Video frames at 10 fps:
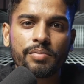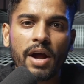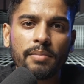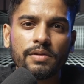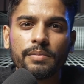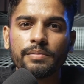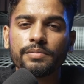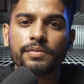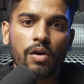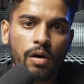Problem,
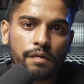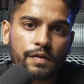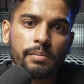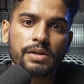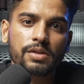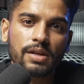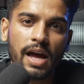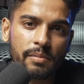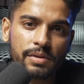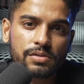offer
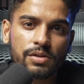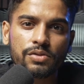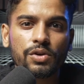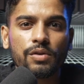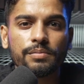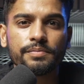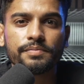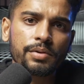misalignment syndrome.